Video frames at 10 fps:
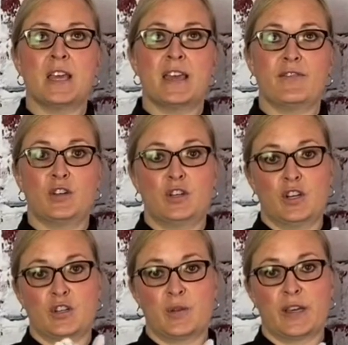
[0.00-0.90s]
if
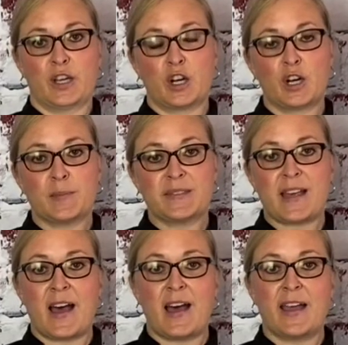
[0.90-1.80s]
you're doing
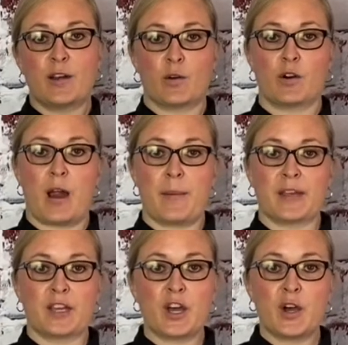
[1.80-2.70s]
curbside or grab
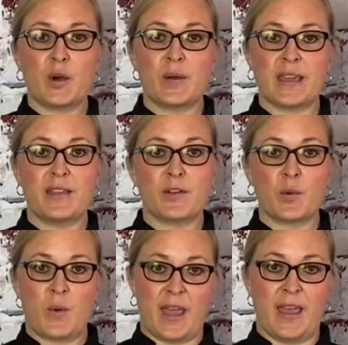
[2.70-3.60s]
and go. Either
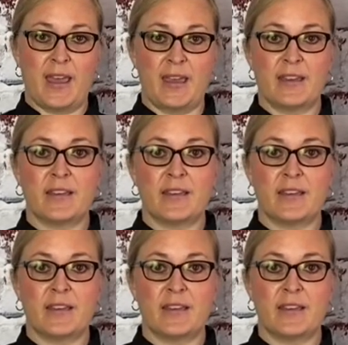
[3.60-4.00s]
way,